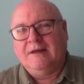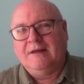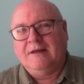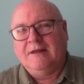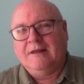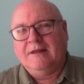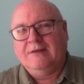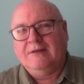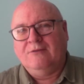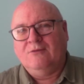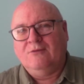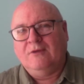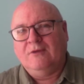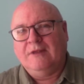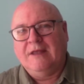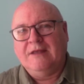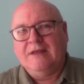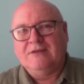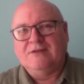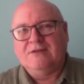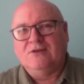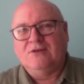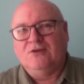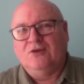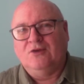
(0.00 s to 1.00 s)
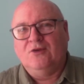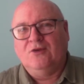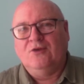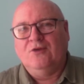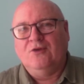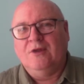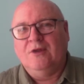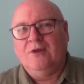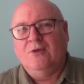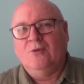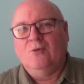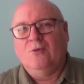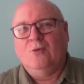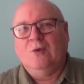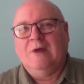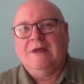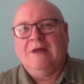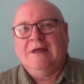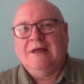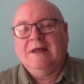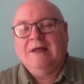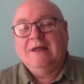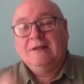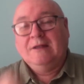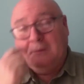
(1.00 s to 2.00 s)
in relation to, you know,
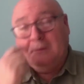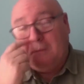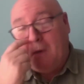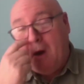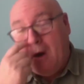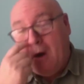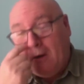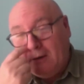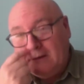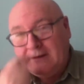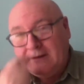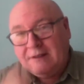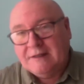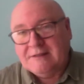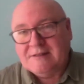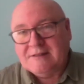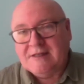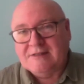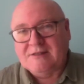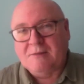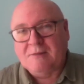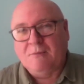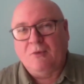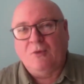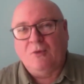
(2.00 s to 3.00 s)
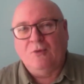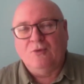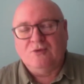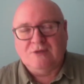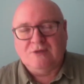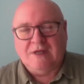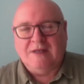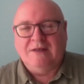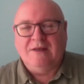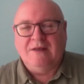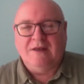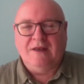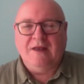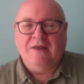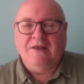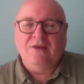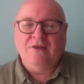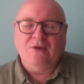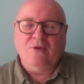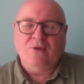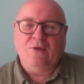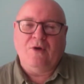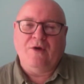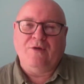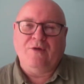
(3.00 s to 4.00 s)
to politics, I suppose, in the
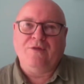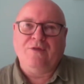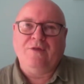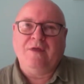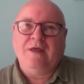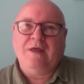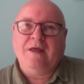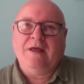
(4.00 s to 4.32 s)
North.